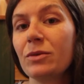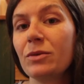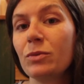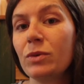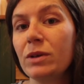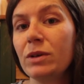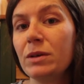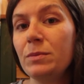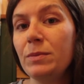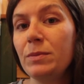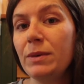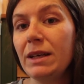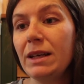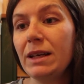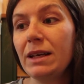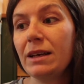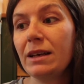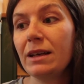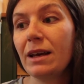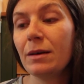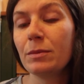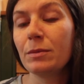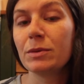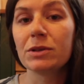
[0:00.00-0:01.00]
would
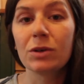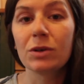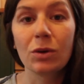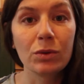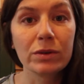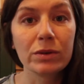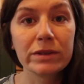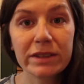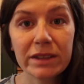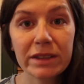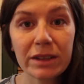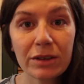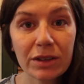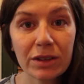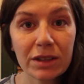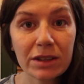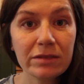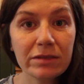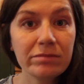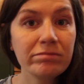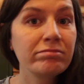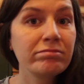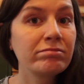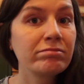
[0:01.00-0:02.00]
be able to hold cereal,